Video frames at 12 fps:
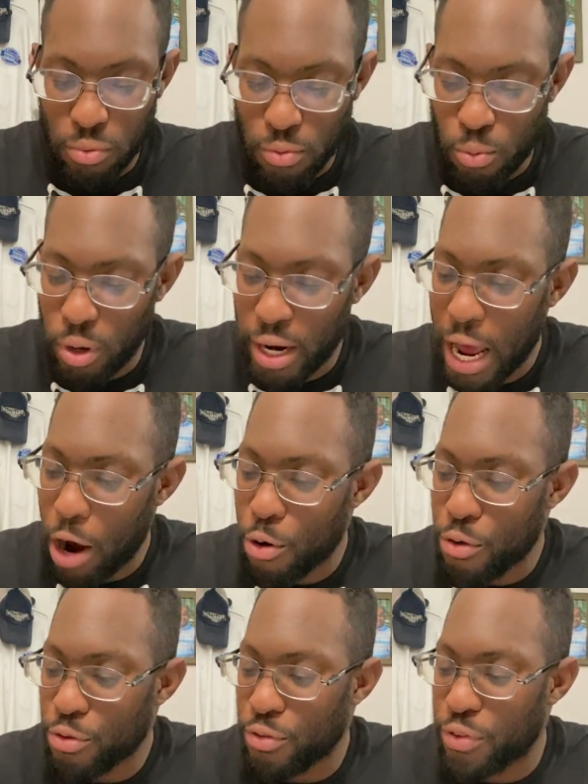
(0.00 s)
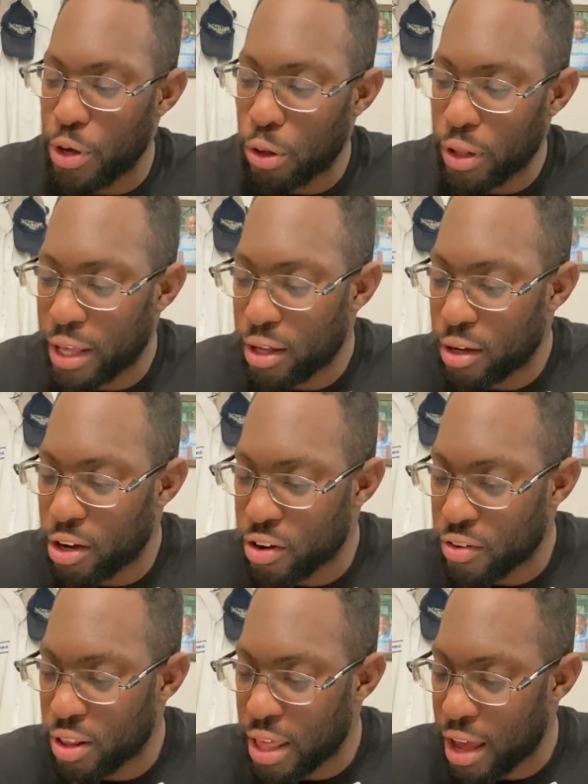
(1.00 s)
1 hour for fueling, because
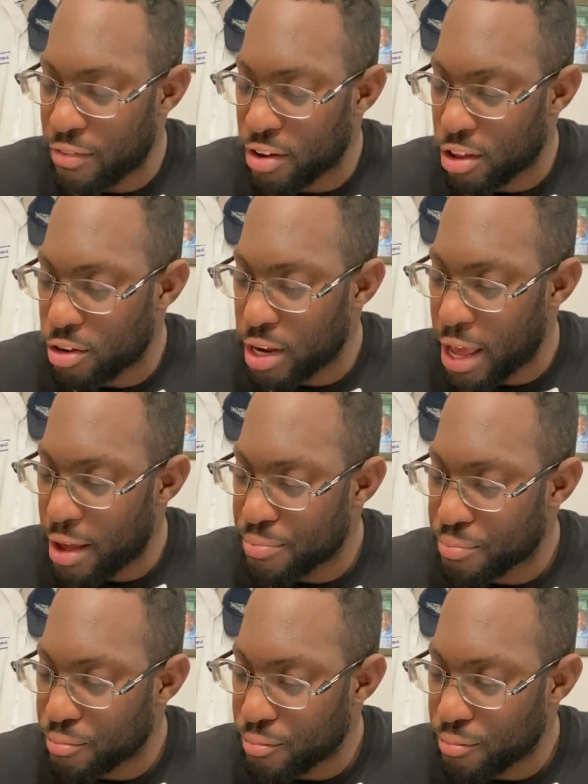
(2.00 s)
you do that every other day.